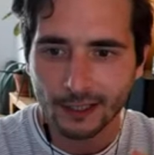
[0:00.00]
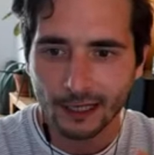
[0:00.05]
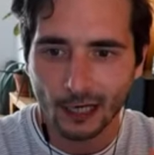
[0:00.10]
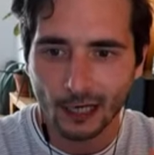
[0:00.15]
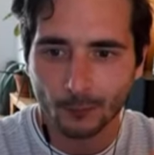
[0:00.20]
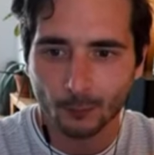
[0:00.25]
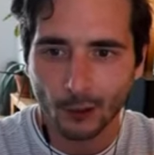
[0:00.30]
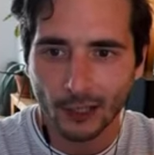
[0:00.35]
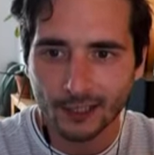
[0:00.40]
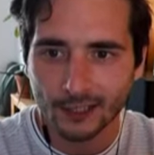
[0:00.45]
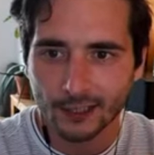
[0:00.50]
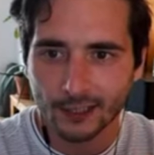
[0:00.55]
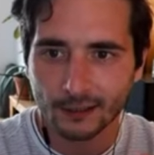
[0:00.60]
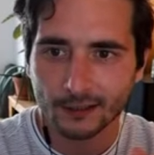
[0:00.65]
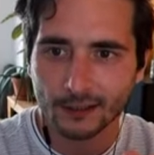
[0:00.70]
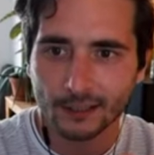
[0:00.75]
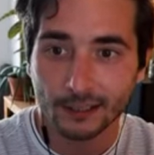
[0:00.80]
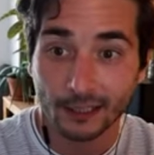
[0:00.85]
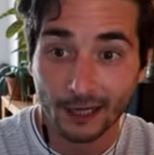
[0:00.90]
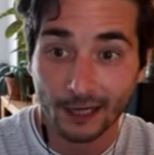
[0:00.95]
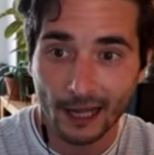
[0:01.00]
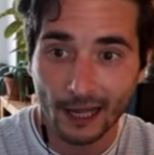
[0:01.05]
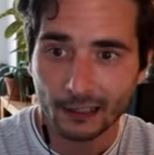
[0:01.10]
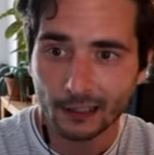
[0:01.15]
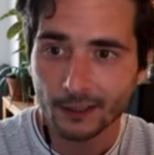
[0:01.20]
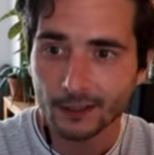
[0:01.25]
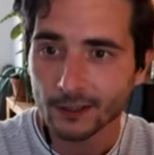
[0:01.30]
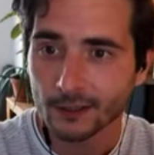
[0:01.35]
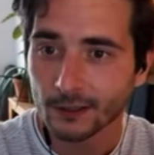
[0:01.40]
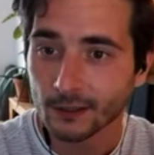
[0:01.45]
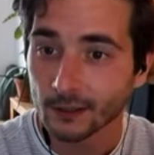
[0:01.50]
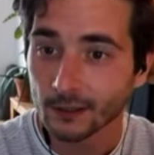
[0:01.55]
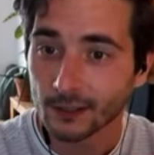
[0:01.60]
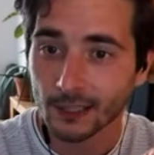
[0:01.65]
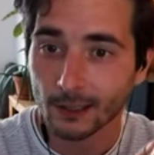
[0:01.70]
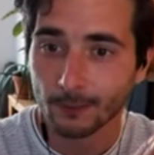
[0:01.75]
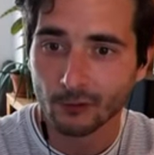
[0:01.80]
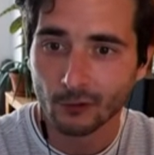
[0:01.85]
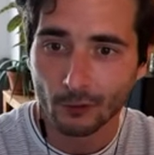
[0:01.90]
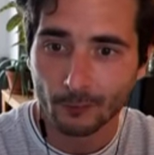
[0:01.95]
are present in the Netherlands,
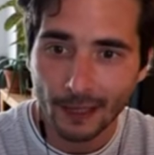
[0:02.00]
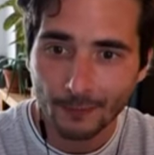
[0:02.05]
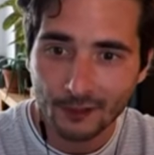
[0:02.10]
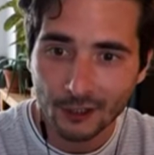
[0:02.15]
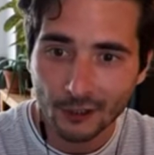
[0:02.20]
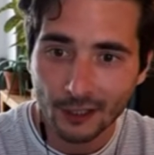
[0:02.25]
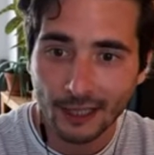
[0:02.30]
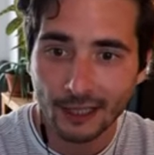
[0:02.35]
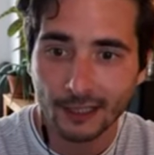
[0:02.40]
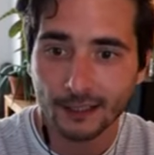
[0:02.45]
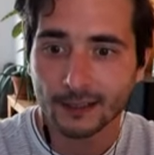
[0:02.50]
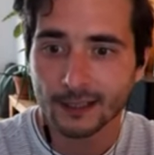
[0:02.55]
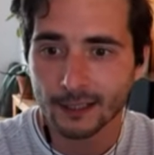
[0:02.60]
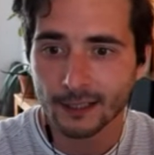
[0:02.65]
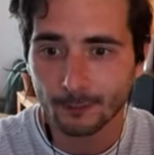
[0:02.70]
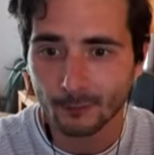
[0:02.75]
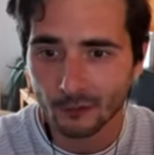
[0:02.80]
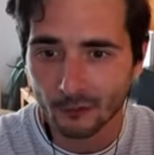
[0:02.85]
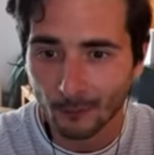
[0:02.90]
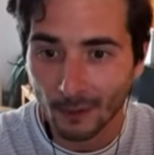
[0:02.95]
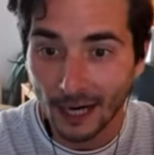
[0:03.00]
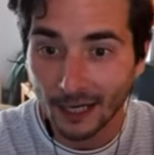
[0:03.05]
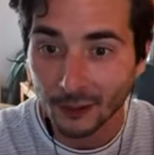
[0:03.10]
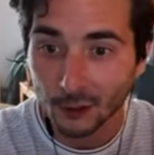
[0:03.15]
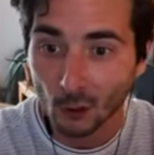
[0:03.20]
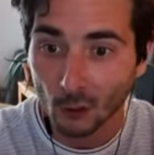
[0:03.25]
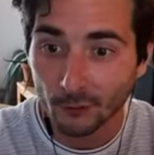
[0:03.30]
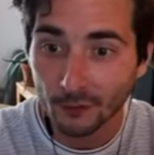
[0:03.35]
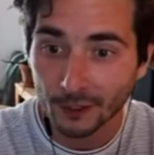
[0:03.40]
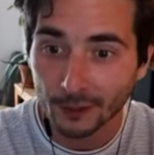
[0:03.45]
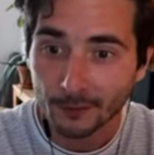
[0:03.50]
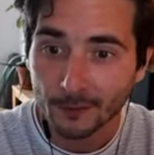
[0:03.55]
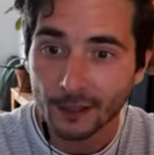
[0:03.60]
some from Amsterdam, some from Eindhoven,